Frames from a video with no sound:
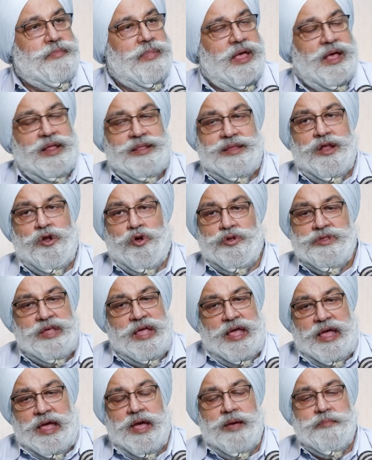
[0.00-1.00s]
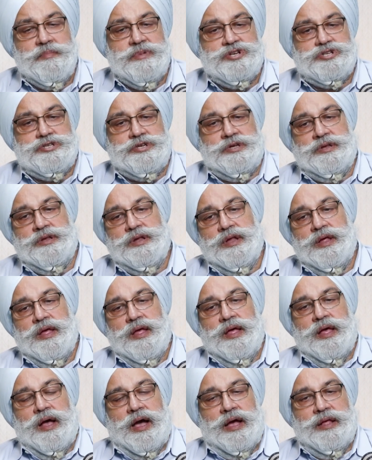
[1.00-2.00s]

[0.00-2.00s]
Right. And then on the AI mission, hmm.